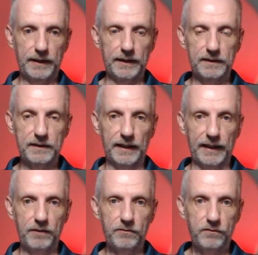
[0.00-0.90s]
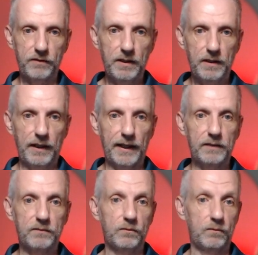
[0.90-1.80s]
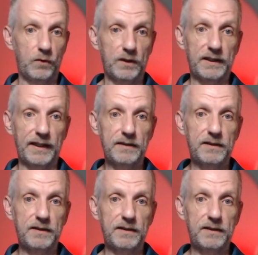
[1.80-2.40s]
Hit Save. And once again,